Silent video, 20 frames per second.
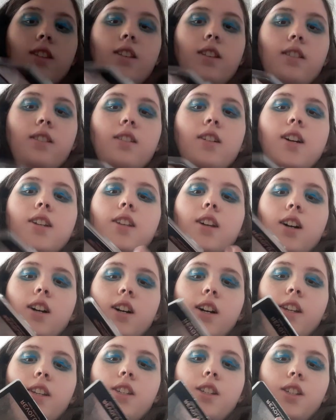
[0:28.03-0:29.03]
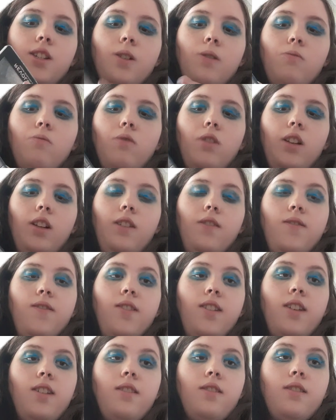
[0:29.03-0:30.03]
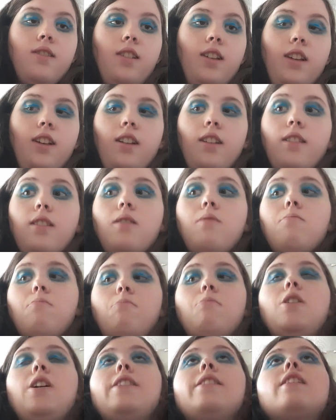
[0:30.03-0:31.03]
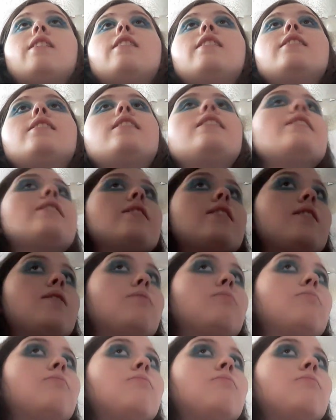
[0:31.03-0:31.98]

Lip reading: on the inside. I don't love this. Like, I don't mind the highlighter.